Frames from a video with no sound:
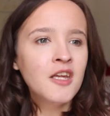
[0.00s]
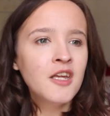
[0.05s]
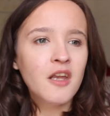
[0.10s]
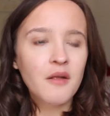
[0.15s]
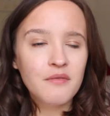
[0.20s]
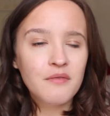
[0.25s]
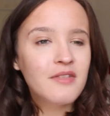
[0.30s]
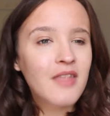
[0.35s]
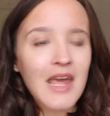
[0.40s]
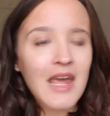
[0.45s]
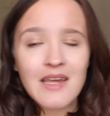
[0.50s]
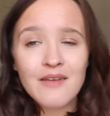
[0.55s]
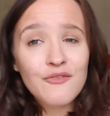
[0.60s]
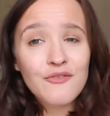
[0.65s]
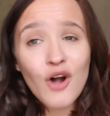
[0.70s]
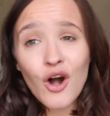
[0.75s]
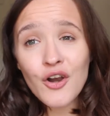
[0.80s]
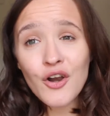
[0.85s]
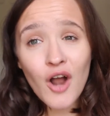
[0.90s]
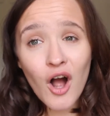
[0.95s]
You know, they've
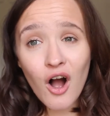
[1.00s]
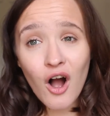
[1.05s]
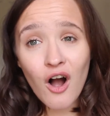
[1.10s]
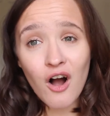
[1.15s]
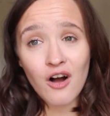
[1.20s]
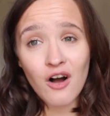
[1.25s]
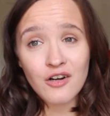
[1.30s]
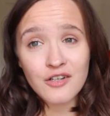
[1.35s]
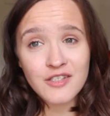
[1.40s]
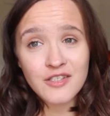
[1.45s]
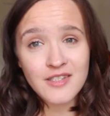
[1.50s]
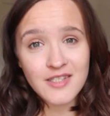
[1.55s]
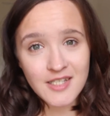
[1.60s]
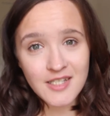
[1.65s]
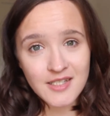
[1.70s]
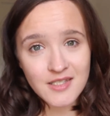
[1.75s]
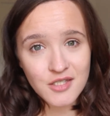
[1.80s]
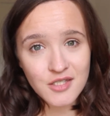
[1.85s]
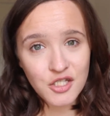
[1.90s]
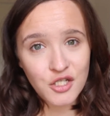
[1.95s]
gone hard,
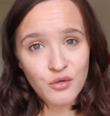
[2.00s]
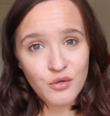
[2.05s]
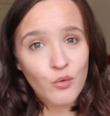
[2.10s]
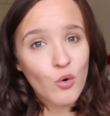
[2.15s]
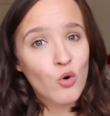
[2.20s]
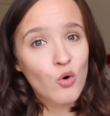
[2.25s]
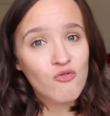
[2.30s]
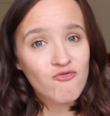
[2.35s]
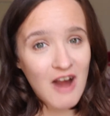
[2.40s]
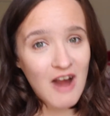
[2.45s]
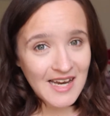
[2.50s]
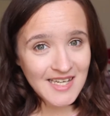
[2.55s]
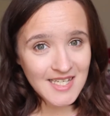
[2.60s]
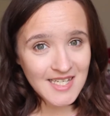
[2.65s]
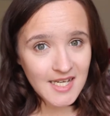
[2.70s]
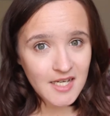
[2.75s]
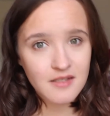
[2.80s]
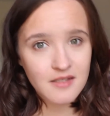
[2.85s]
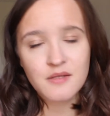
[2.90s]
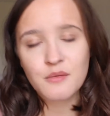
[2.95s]
these two,
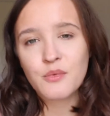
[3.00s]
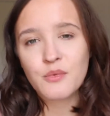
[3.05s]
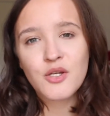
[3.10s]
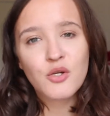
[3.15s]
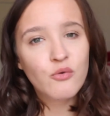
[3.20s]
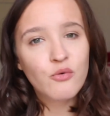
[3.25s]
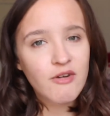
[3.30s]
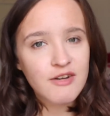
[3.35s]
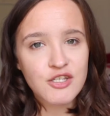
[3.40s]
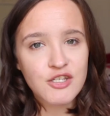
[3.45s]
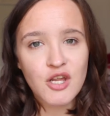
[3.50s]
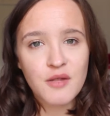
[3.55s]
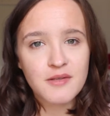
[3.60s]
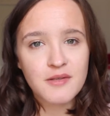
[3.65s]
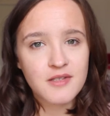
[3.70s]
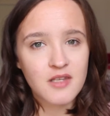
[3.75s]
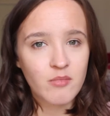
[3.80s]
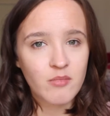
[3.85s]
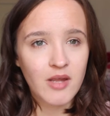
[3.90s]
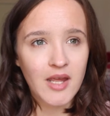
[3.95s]
already. So we already know
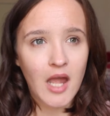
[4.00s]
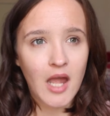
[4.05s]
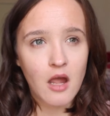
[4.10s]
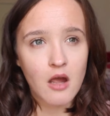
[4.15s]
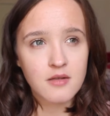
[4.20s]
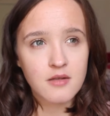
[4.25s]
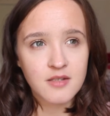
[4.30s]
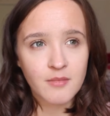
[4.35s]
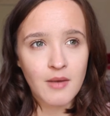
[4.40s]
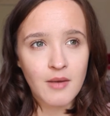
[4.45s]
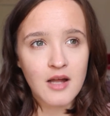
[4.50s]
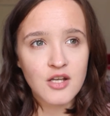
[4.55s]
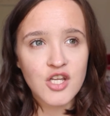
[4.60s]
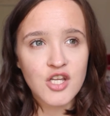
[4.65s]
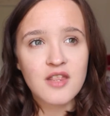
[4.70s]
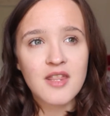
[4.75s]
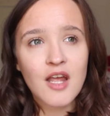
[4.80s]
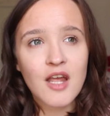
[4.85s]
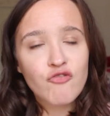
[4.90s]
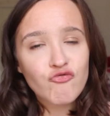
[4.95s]
this is going to be a chaotic match.
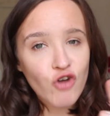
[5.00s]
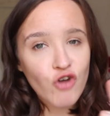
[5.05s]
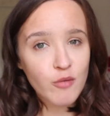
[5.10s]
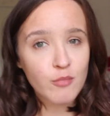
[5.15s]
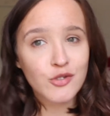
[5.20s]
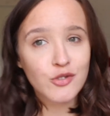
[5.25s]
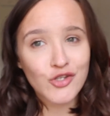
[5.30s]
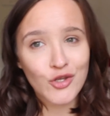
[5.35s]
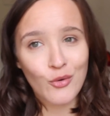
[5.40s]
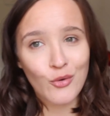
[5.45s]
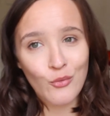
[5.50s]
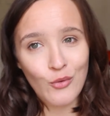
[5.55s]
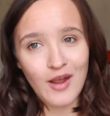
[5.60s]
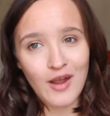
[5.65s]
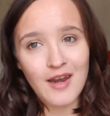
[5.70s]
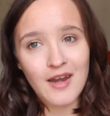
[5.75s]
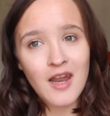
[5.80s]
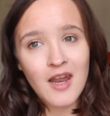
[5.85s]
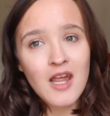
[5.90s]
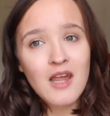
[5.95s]
I think Roman's going to
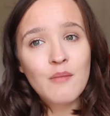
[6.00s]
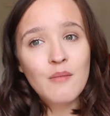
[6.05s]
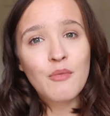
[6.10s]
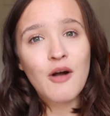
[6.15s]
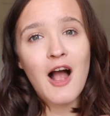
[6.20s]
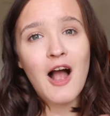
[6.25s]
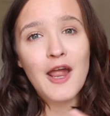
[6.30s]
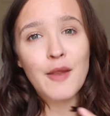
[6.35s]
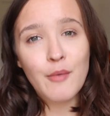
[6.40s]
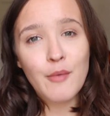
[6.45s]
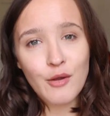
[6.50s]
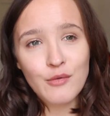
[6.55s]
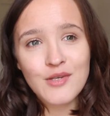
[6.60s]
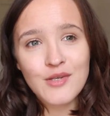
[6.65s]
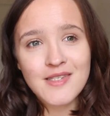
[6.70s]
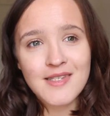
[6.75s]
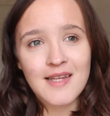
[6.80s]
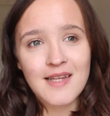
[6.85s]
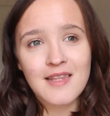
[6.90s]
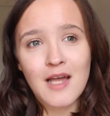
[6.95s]
win, but I'm
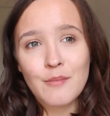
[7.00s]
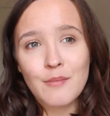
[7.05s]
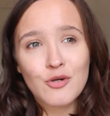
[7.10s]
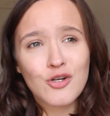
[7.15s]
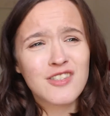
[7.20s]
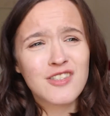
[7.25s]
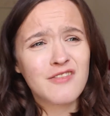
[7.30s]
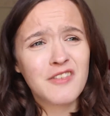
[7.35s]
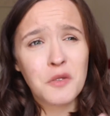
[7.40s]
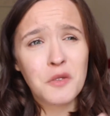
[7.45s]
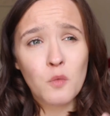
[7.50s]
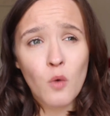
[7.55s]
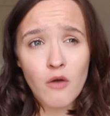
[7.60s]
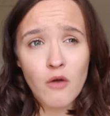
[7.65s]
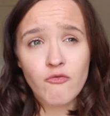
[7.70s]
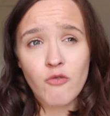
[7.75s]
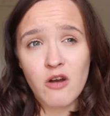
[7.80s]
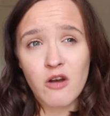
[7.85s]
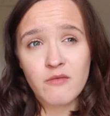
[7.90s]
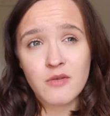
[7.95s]
only saying that because I really
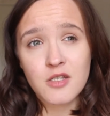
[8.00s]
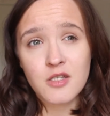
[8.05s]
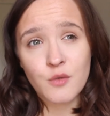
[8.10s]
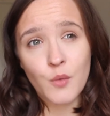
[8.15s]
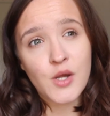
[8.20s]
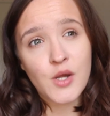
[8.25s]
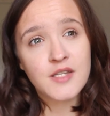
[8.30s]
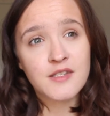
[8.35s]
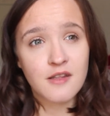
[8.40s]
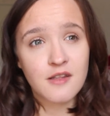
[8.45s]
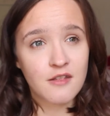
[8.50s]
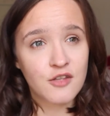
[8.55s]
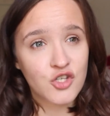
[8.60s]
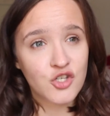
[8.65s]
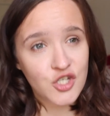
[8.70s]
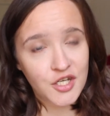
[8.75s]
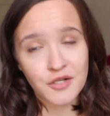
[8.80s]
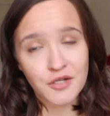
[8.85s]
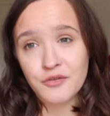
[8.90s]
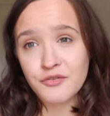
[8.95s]
want Roman to win so the
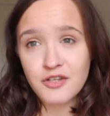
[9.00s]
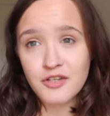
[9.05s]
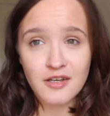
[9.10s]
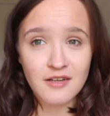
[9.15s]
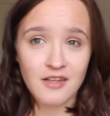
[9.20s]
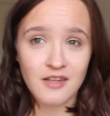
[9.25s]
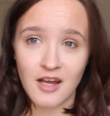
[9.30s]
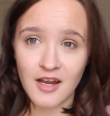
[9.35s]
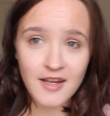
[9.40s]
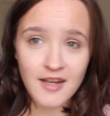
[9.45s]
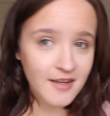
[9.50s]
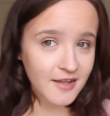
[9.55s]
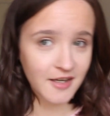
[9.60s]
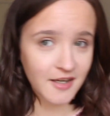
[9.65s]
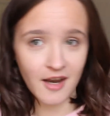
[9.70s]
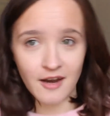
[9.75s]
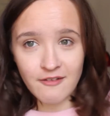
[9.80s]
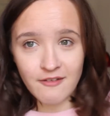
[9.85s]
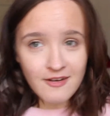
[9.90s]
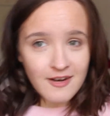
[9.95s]
Shield can, like,
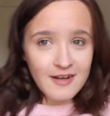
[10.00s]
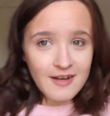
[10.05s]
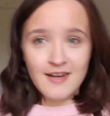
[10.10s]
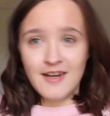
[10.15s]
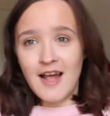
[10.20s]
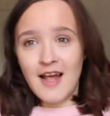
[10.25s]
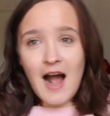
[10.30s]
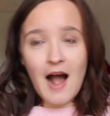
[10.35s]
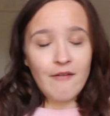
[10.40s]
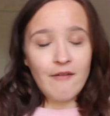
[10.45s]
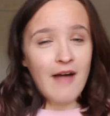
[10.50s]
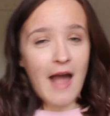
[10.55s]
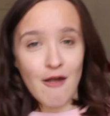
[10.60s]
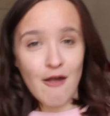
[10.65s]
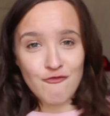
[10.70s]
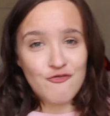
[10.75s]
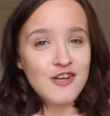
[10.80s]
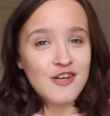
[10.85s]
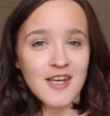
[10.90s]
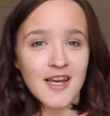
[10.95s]
you know, have
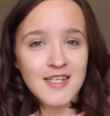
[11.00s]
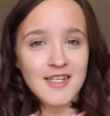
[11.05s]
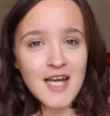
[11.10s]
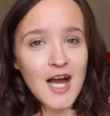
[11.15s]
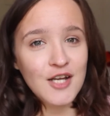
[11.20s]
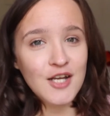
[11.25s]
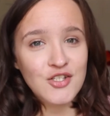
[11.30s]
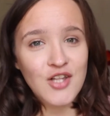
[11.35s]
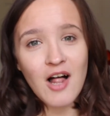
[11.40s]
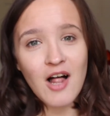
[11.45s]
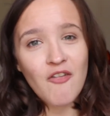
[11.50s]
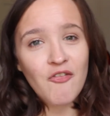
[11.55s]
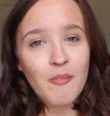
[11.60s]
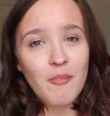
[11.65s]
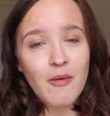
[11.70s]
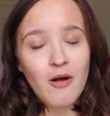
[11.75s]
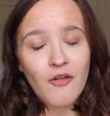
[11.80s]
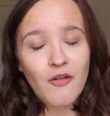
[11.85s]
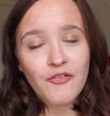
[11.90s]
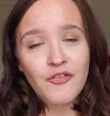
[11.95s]
every title
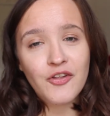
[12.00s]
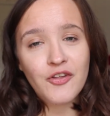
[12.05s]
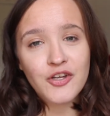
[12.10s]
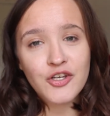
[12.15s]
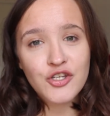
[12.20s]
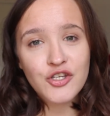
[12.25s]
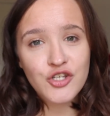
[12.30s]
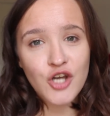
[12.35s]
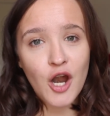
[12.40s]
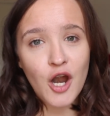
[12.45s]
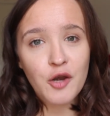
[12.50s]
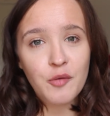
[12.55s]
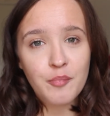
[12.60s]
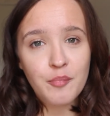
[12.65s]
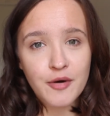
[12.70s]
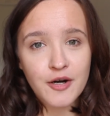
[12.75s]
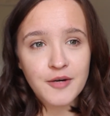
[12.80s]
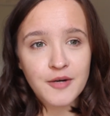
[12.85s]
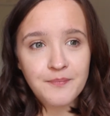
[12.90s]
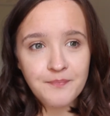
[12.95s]
on the show.
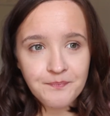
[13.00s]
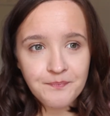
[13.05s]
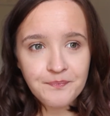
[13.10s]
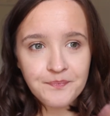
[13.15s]
But